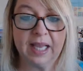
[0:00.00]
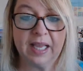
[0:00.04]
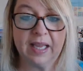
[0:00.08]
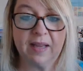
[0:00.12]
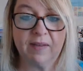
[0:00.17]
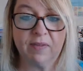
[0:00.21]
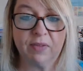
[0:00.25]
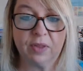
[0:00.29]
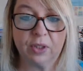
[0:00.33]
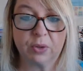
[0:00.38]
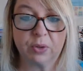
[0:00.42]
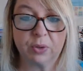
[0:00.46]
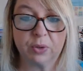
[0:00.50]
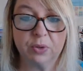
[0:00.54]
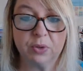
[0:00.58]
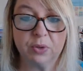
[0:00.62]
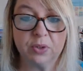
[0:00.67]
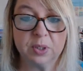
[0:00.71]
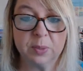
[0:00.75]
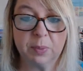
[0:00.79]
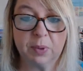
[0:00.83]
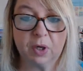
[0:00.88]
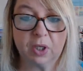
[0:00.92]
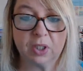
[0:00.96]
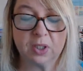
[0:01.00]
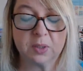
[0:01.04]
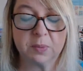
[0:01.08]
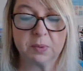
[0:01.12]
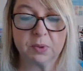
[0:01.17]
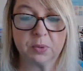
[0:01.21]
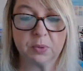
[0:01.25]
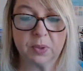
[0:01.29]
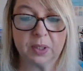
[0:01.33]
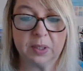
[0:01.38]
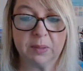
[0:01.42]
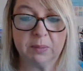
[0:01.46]
If the cruise departs
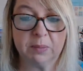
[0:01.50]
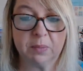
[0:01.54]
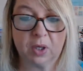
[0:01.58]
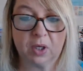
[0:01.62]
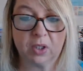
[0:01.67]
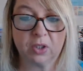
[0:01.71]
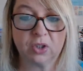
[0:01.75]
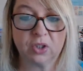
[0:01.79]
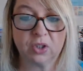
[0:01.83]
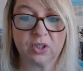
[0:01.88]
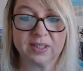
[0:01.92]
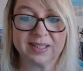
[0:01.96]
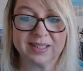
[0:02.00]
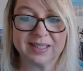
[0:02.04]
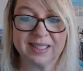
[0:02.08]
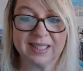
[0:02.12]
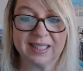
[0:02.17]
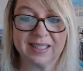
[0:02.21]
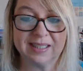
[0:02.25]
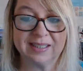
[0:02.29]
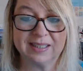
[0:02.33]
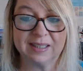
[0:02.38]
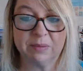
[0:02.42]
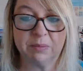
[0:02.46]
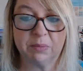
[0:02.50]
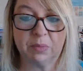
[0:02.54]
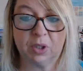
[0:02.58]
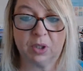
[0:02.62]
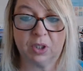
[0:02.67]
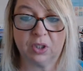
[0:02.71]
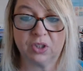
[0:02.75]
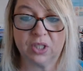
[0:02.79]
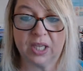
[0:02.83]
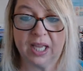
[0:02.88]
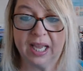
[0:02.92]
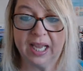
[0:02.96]
between March 6th and
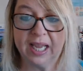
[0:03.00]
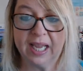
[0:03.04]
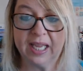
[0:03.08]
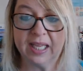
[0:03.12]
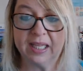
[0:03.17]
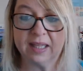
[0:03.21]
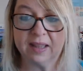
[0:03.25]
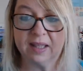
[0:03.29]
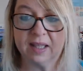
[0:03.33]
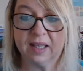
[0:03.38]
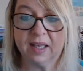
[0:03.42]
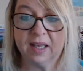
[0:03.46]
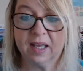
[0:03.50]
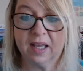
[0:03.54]
March 8th,